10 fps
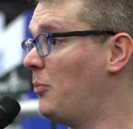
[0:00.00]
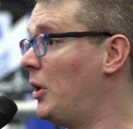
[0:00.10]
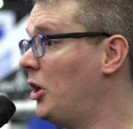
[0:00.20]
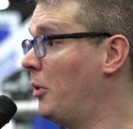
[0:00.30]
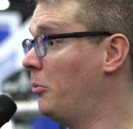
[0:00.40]

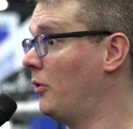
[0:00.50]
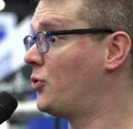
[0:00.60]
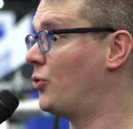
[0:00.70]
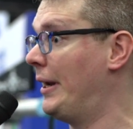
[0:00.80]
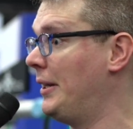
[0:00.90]
minimum of
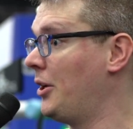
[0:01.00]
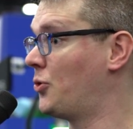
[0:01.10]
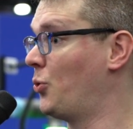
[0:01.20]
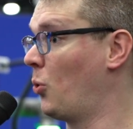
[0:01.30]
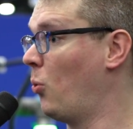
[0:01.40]
training
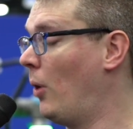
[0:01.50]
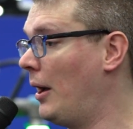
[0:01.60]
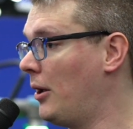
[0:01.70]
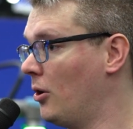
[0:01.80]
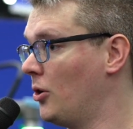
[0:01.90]
is
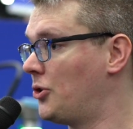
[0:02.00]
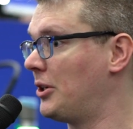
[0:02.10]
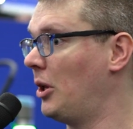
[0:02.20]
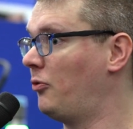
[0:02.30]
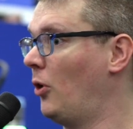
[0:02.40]
required to
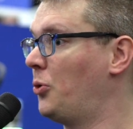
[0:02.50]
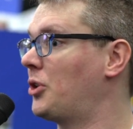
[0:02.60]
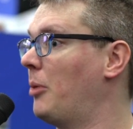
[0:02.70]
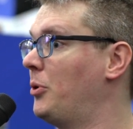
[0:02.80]
get folks up